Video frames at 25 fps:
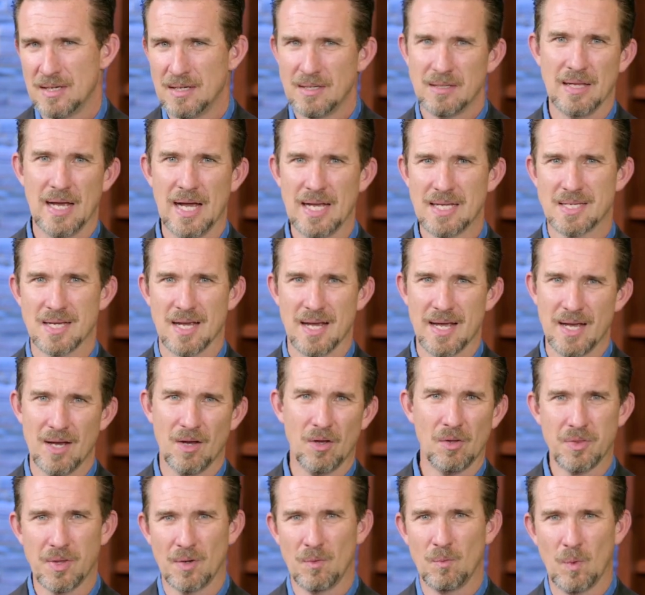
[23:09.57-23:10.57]
That's a
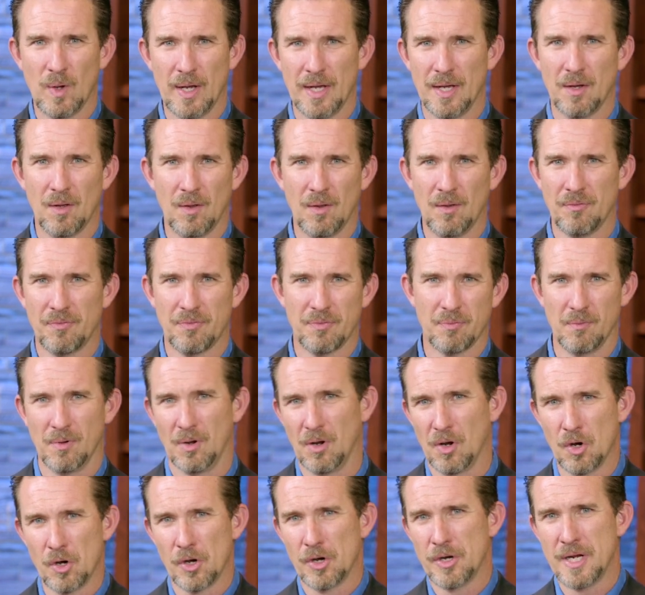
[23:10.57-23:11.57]
health and wealth,
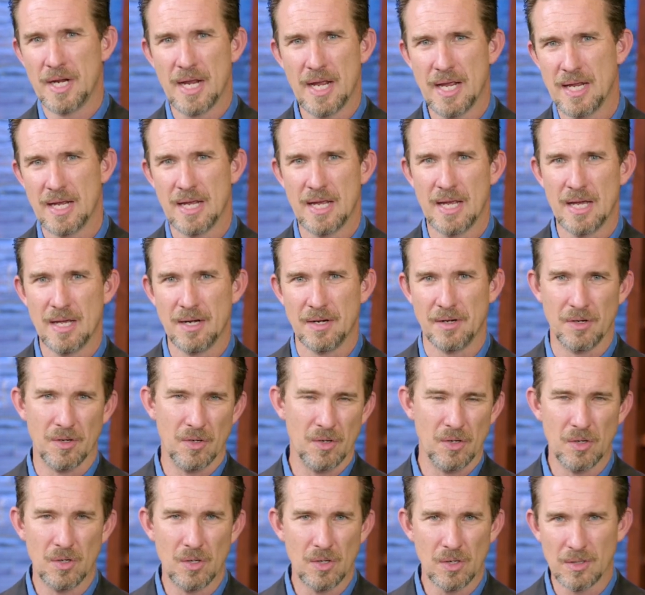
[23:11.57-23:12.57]
lure you in and
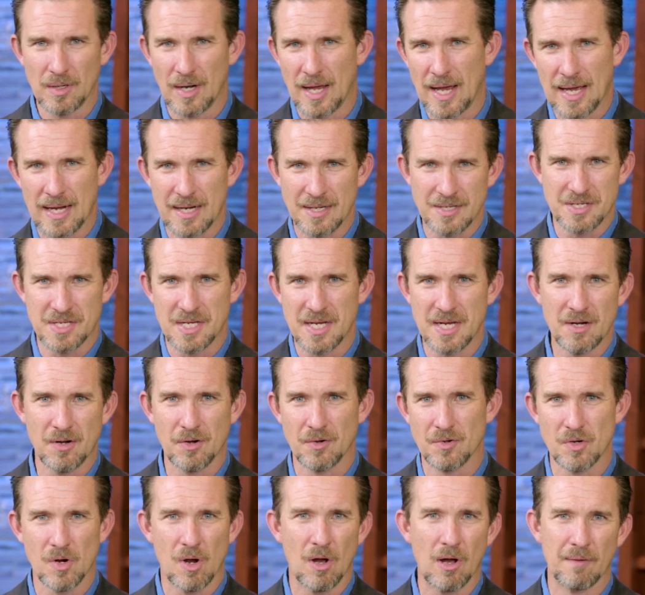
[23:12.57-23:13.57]
hook, line, and sinker,
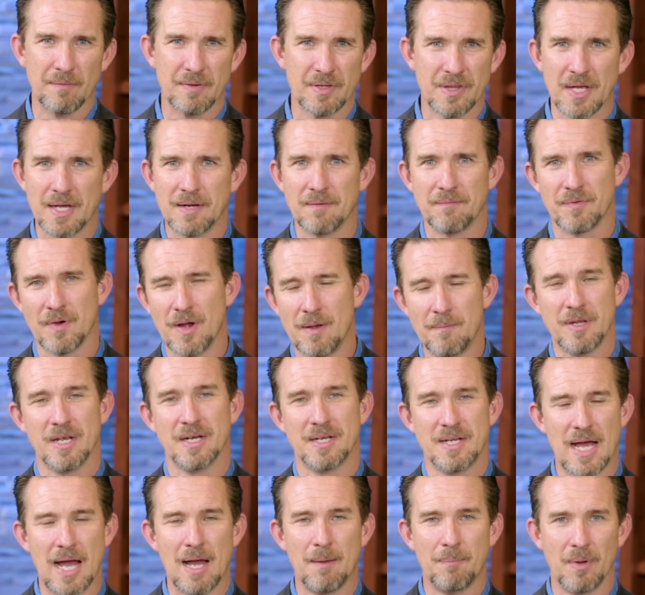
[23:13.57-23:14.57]
draw everything from you
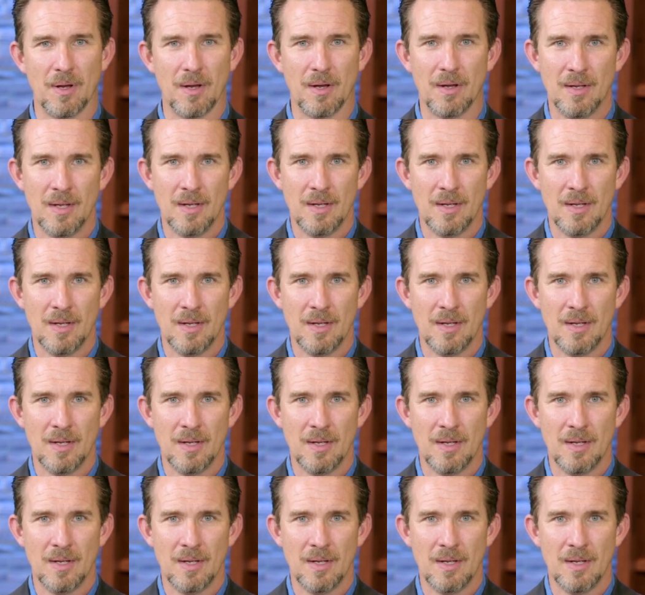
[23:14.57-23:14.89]
type of